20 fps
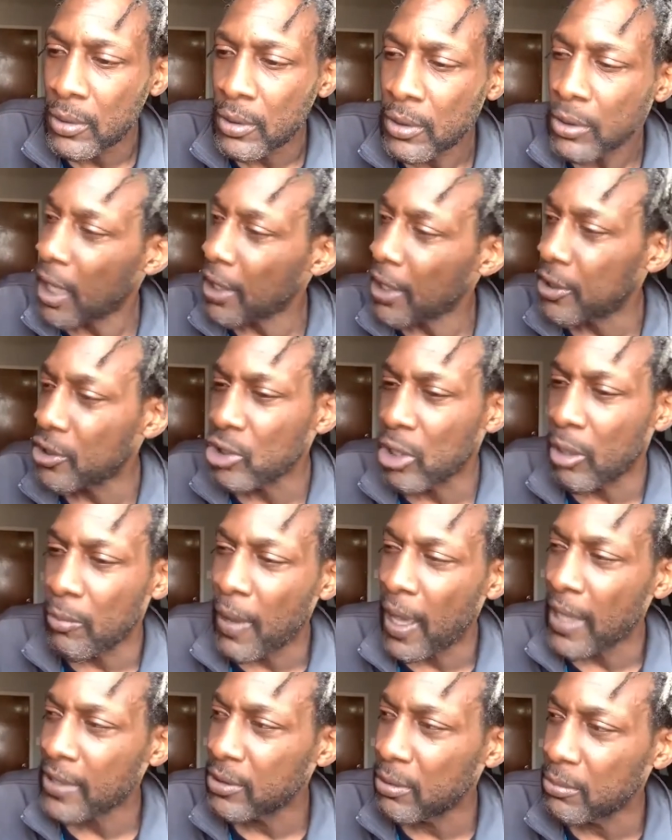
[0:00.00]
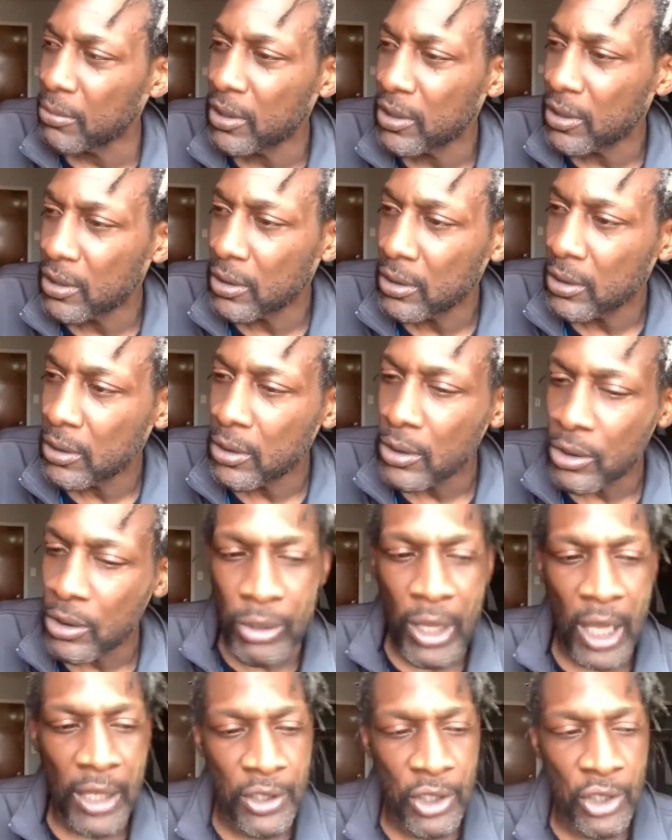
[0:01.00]
Can I get your badge number? You
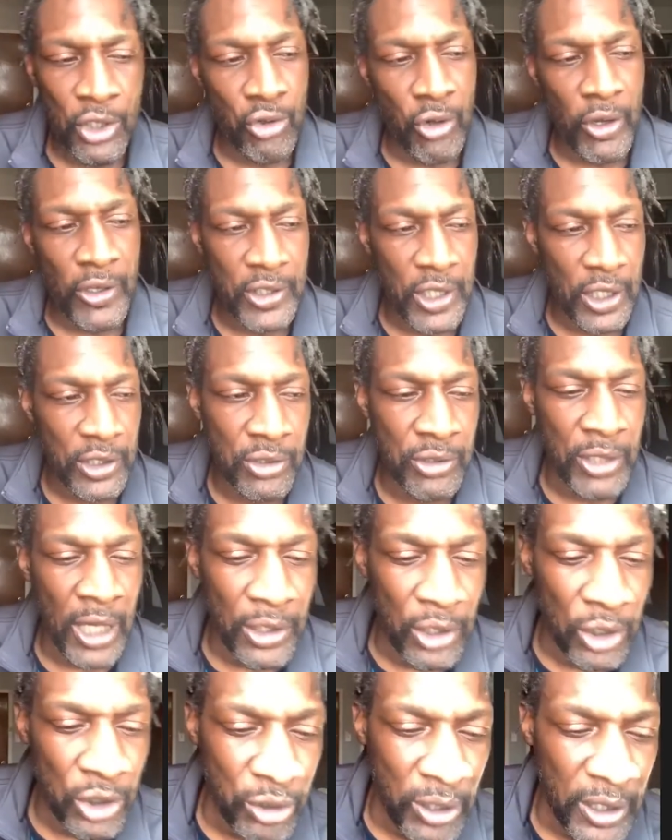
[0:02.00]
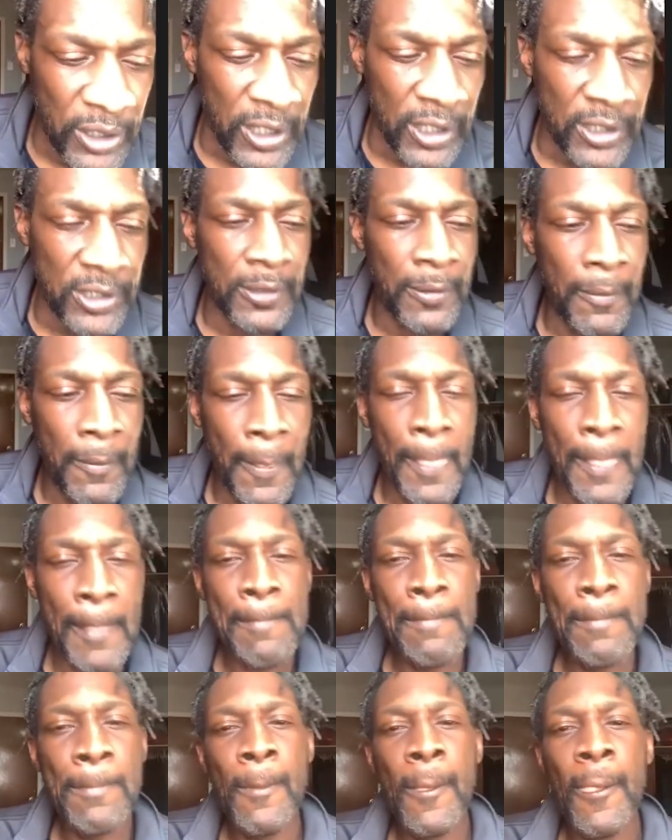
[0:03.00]
got to leave the train station. You got to leave the train station.
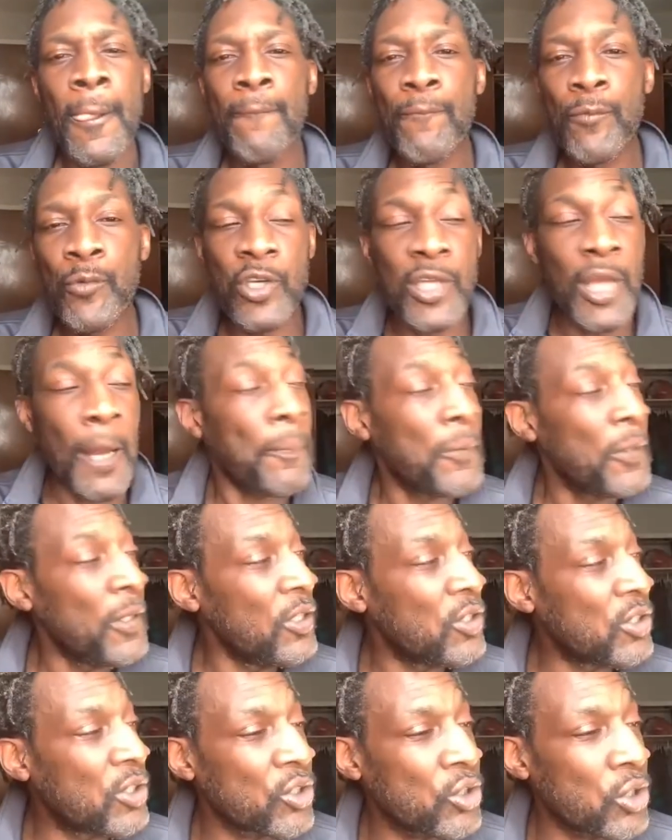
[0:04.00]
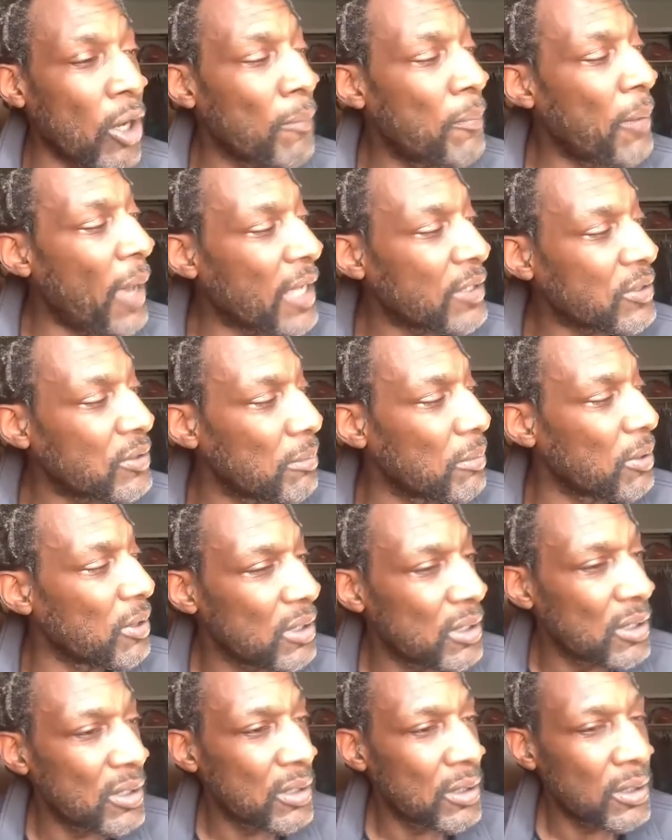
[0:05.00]
Can I please get your badge number?
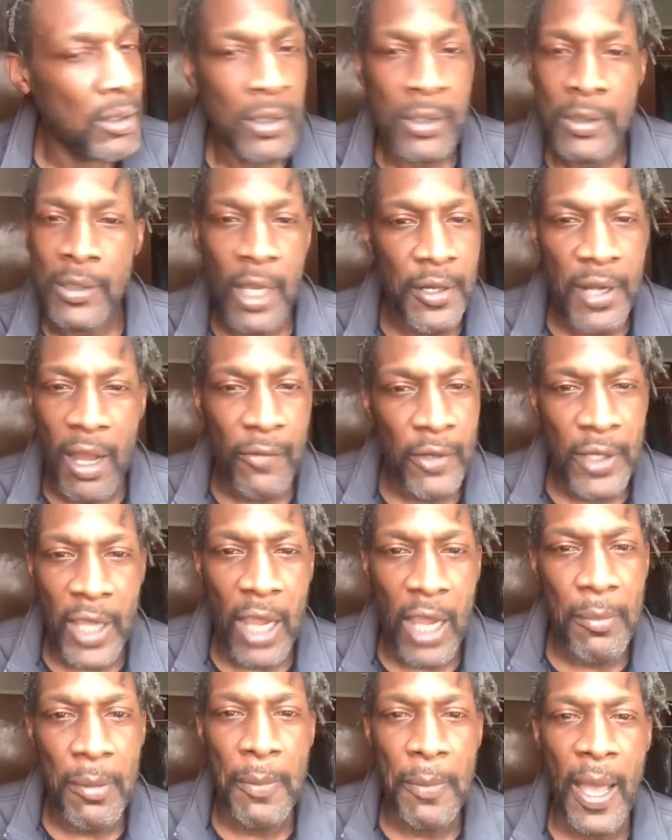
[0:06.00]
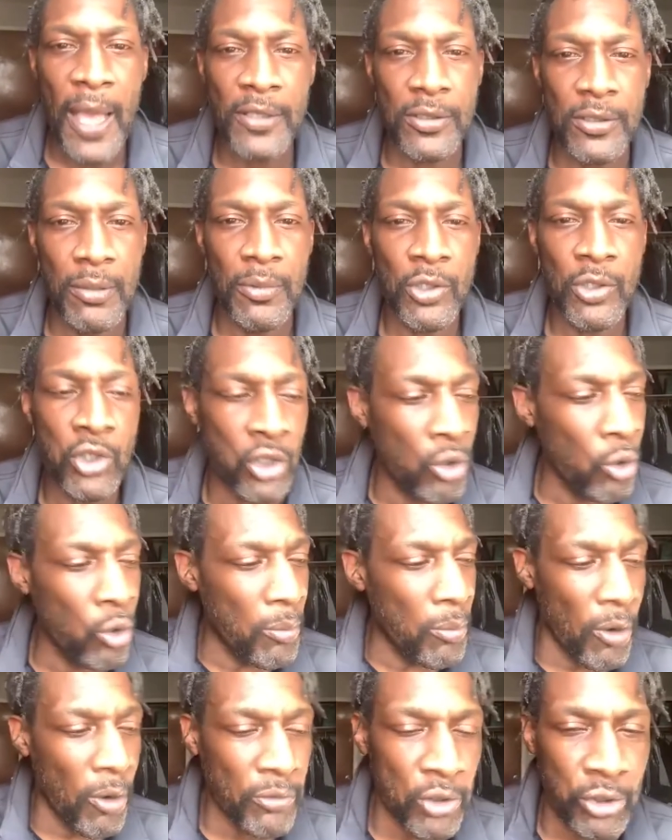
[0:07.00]
They never gave him a badge number. Threw
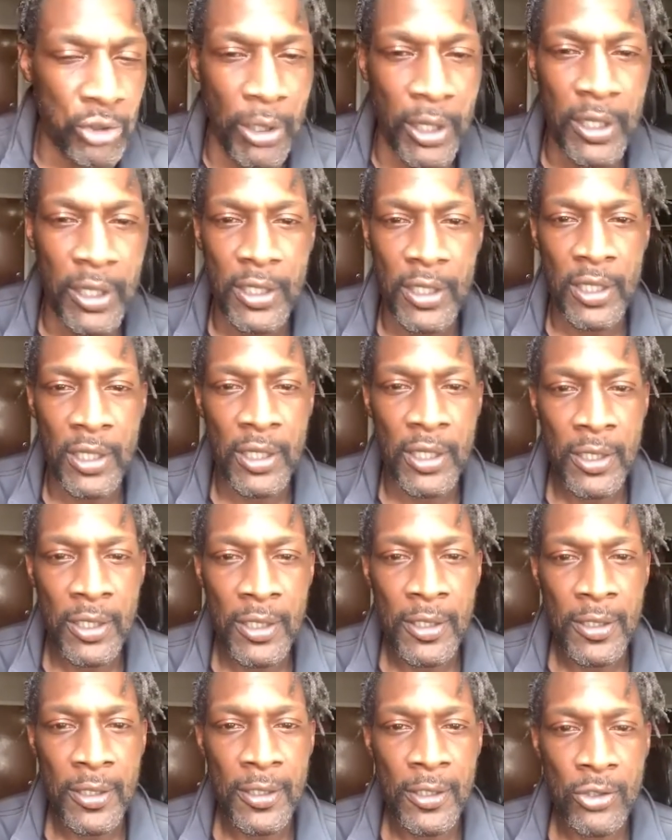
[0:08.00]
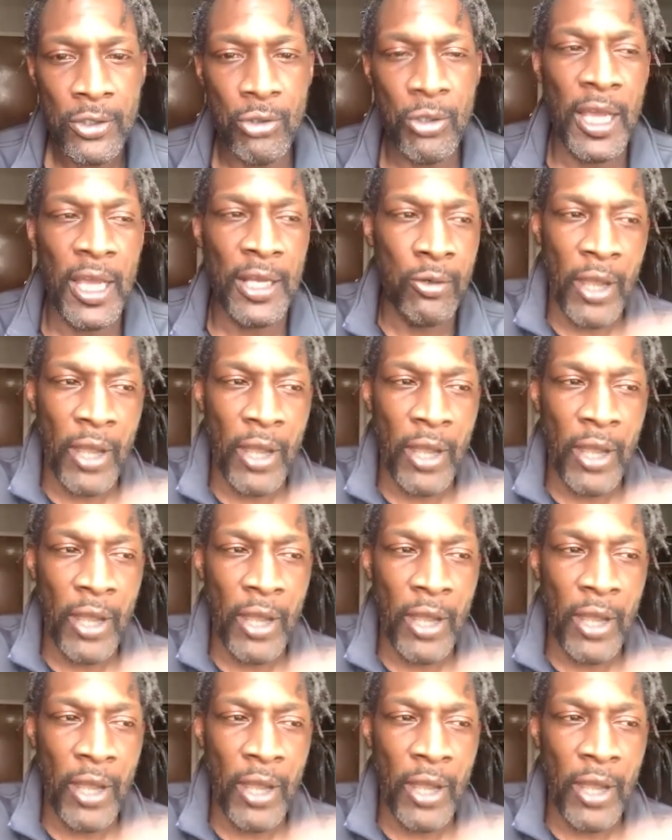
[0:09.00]
him off the train. So he had to